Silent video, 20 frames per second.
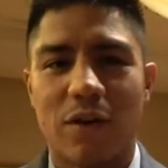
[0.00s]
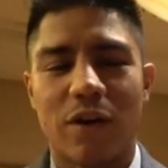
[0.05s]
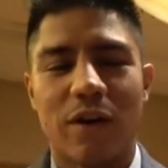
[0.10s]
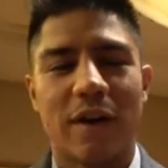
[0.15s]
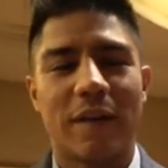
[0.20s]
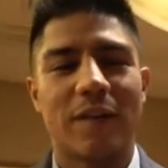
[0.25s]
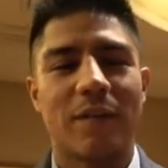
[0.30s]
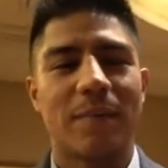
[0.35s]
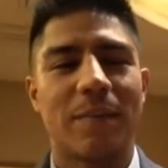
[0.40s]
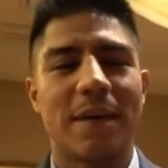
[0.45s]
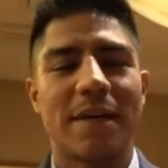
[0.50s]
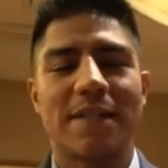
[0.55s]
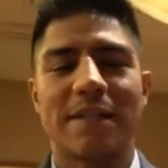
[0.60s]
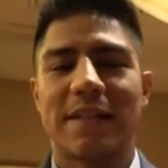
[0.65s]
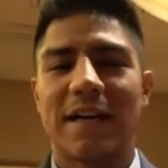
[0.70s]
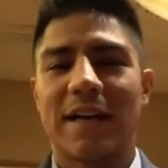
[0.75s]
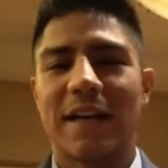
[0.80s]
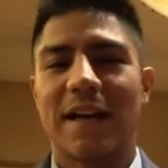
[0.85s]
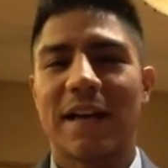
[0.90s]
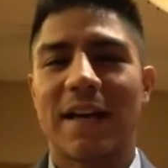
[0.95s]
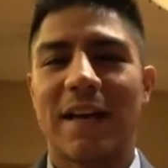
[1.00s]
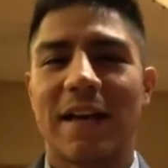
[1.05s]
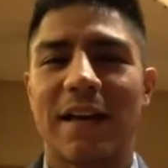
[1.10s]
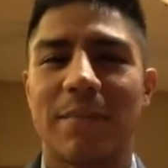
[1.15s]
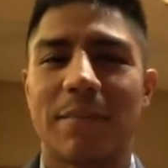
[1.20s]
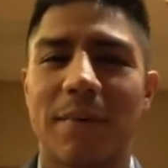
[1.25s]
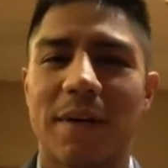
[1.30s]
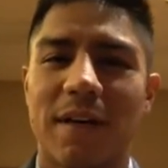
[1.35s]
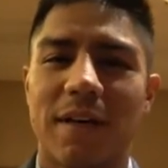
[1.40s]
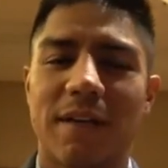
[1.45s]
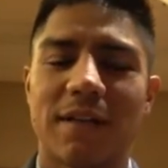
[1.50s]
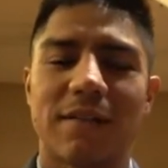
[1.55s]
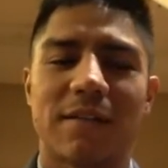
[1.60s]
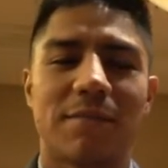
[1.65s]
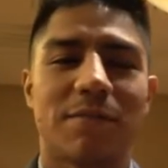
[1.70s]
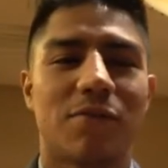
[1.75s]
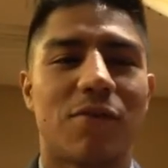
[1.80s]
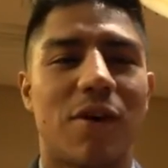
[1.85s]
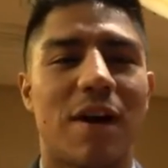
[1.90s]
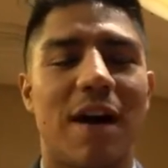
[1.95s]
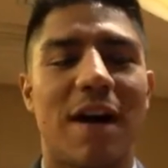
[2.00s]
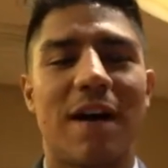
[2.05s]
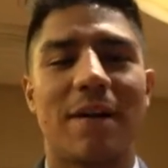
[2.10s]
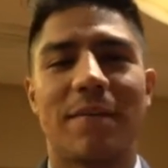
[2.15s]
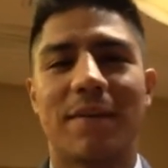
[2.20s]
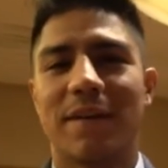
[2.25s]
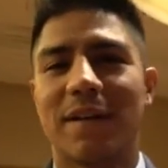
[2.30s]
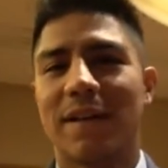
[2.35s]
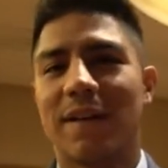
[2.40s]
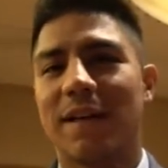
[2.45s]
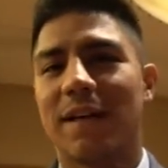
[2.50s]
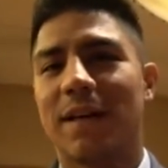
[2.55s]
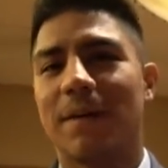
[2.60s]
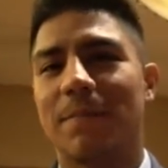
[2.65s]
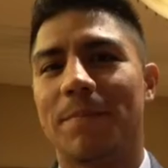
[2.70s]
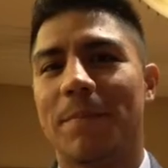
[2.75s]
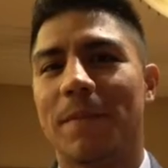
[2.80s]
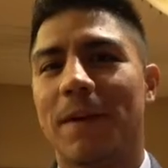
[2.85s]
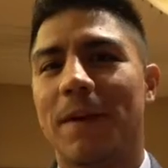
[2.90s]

All you have to pay is nine ninety-nine a month. Subscribe and. Uh,